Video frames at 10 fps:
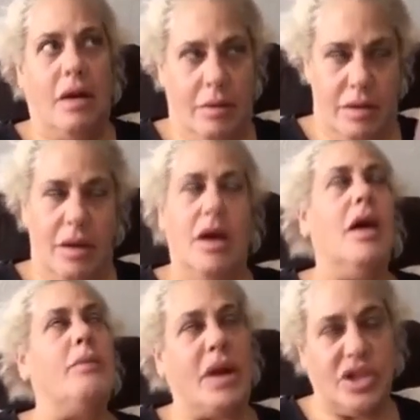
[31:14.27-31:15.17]
a
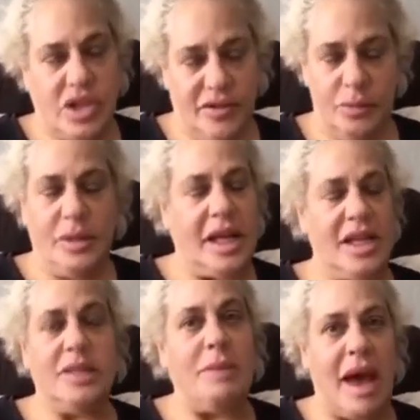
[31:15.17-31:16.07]
bunch of different
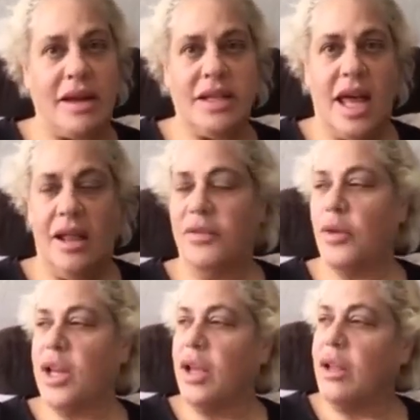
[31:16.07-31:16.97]
planes back to
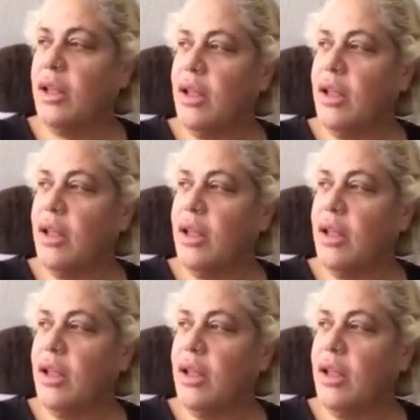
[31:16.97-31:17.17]
California.